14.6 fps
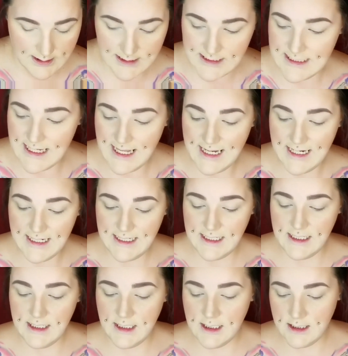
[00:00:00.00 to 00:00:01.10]

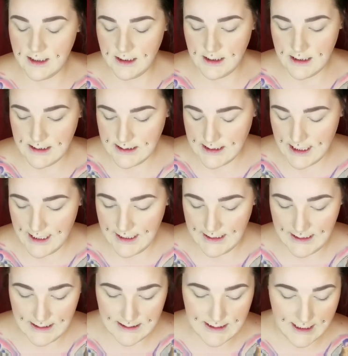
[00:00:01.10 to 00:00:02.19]
Tiny
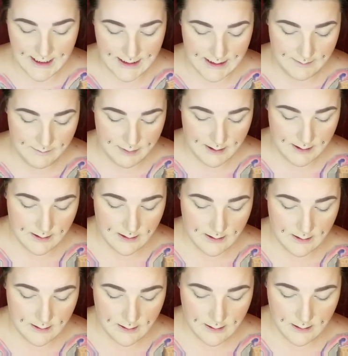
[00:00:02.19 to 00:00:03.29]
bit.
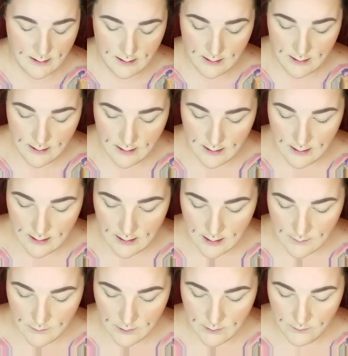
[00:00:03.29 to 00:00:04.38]

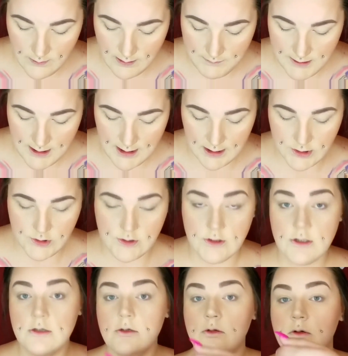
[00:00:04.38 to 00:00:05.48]
I'm going to wipe the
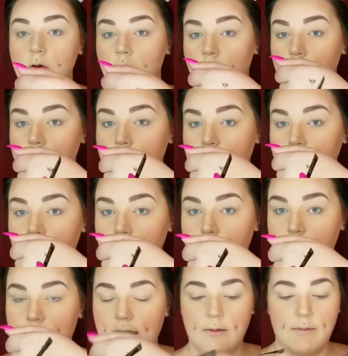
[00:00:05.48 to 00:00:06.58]
extra on the
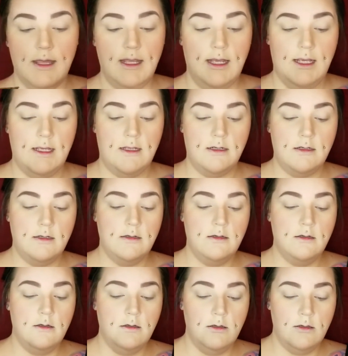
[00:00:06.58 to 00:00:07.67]
back of my hand,
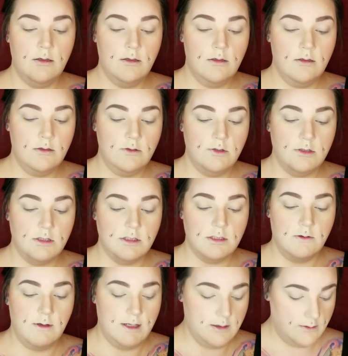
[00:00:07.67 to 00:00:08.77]
just so
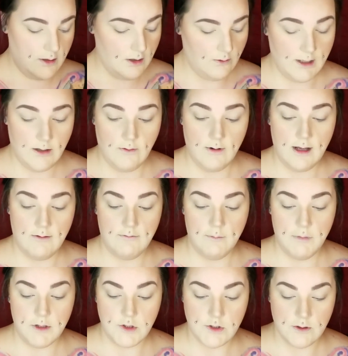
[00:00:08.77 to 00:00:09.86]
I know I don't have a
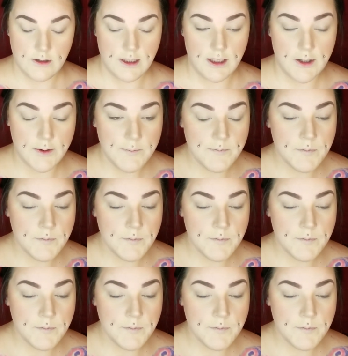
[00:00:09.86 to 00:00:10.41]
bunch on there.